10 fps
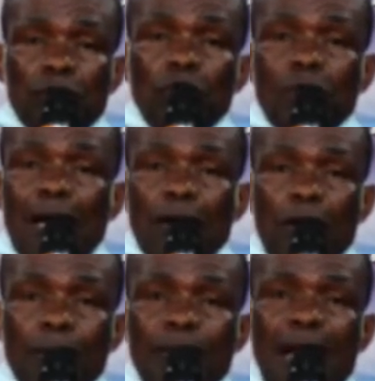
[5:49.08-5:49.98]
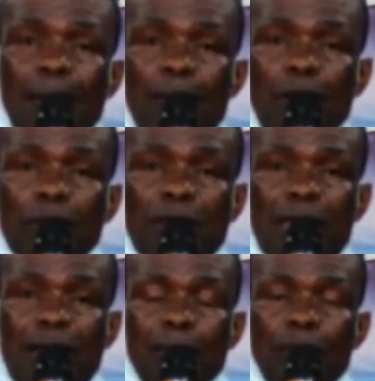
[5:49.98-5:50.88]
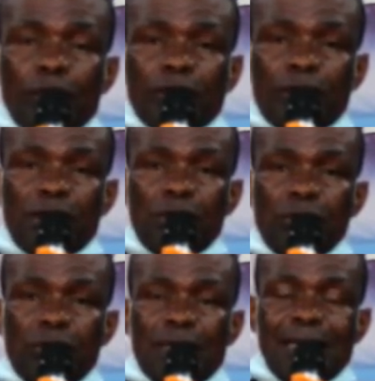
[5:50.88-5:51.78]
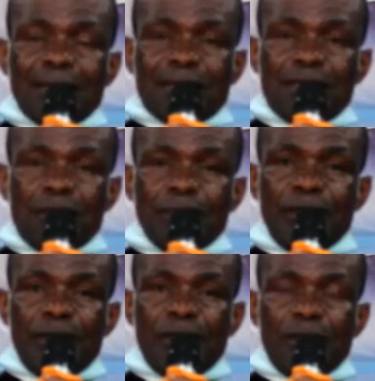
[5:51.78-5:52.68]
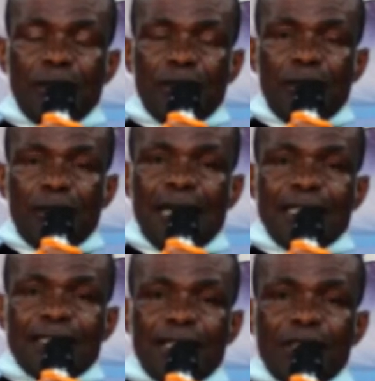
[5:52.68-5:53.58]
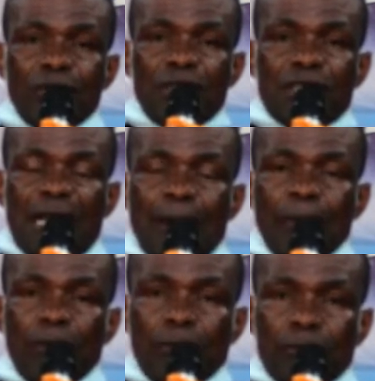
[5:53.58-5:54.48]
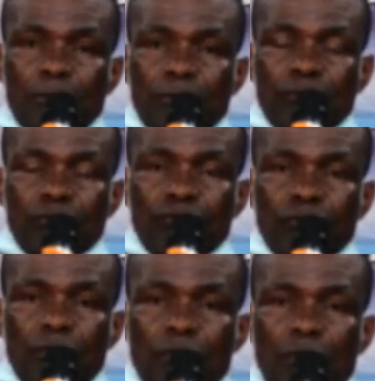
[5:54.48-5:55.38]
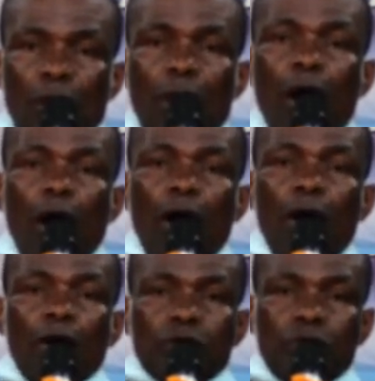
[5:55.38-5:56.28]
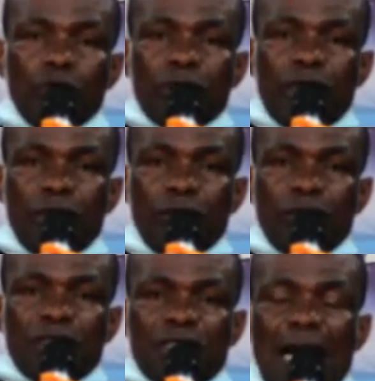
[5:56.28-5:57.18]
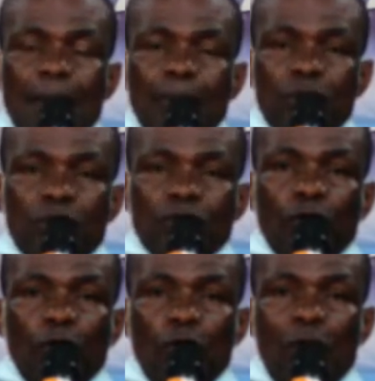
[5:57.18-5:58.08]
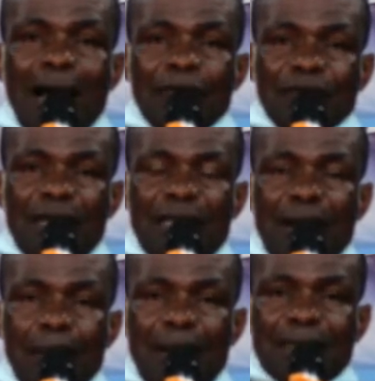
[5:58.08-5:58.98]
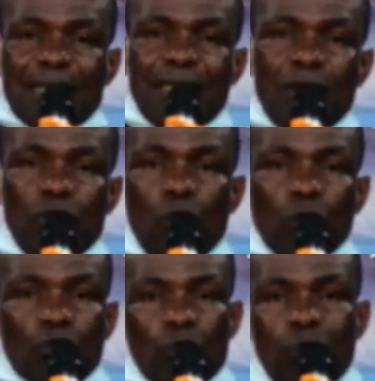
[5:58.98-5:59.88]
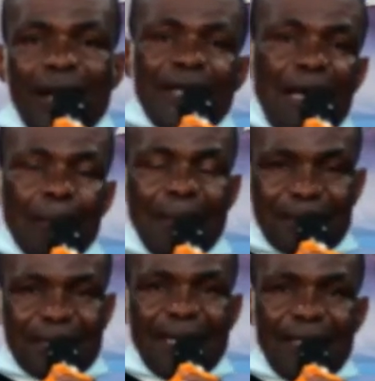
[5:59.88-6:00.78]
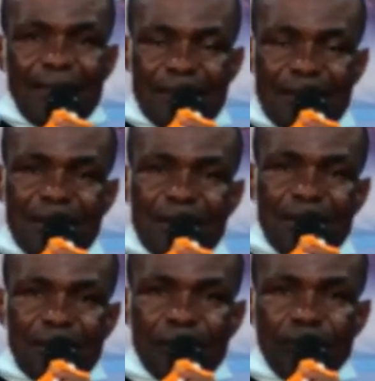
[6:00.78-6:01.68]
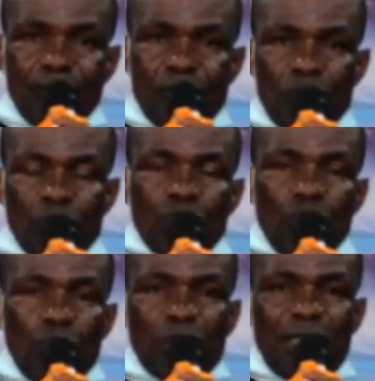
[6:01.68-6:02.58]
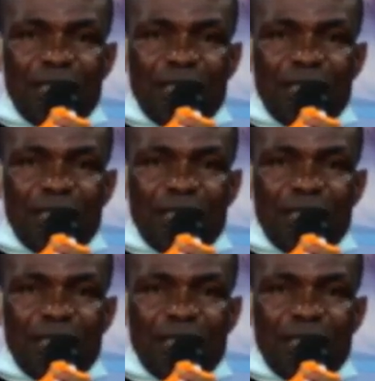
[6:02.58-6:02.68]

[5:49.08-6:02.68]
You cannot be among the multitude and still be a genuine disciple. All true genuine disciples follow after their master, they go to where their master is. So the